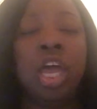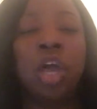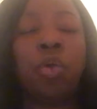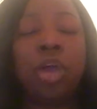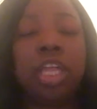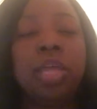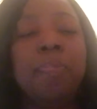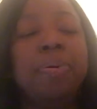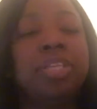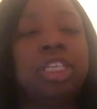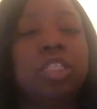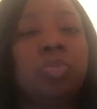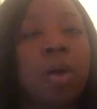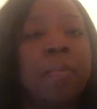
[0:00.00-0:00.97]
quickly put
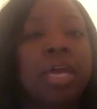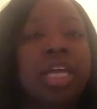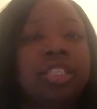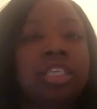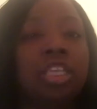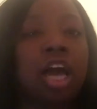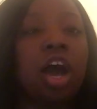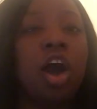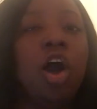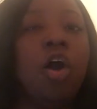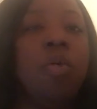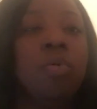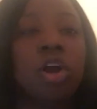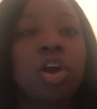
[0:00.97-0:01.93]
this woman into the
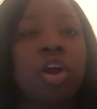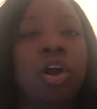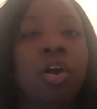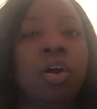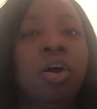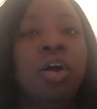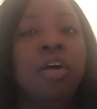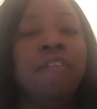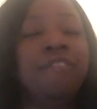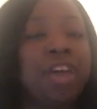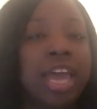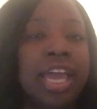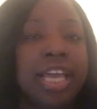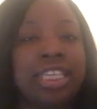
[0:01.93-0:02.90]
homegirl
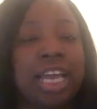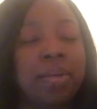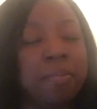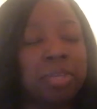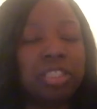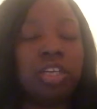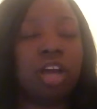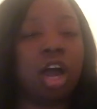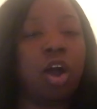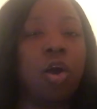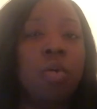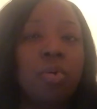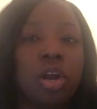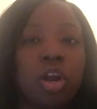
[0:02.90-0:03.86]
phase, to the
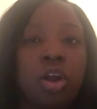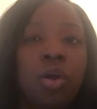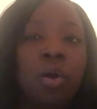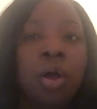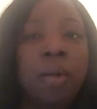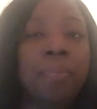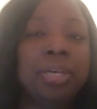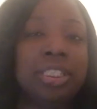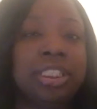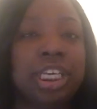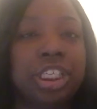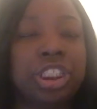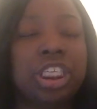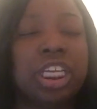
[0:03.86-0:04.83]
homegirl
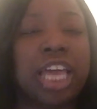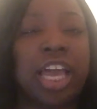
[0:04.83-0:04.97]
position.